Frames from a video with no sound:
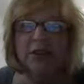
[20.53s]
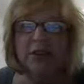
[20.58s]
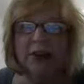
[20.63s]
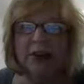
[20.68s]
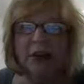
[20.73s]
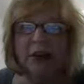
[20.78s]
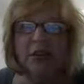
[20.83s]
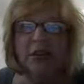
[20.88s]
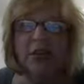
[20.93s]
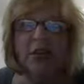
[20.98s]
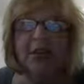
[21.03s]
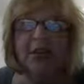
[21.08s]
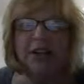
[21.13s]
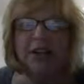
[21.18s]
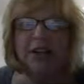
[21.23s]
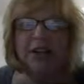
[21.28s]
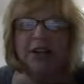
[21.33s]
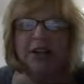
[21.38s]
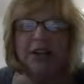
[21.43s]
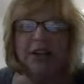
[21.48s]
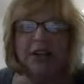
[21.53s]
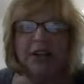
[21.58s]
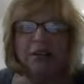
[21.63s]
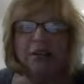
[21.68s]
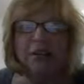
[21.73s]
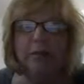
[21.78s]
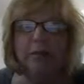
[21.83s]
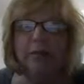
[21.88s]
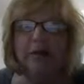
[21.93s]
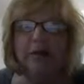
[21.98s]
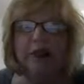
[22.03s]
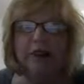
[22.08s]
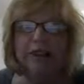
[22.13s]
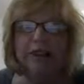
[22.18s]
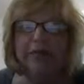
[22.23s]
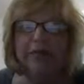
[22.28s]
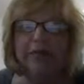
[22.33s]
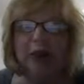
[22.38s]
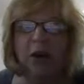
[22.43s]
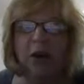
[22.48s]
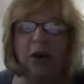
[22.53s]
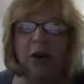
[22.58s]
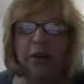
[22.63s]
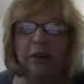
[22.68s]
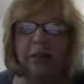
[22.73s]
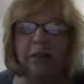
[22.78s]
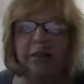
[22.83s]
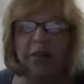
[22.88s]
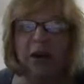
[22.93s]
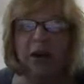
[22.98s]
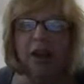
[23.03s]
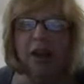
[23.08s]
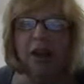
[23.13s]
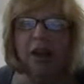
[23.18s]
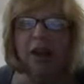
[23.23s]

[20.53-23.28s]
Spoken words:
to health conditions, reproductive outcomes,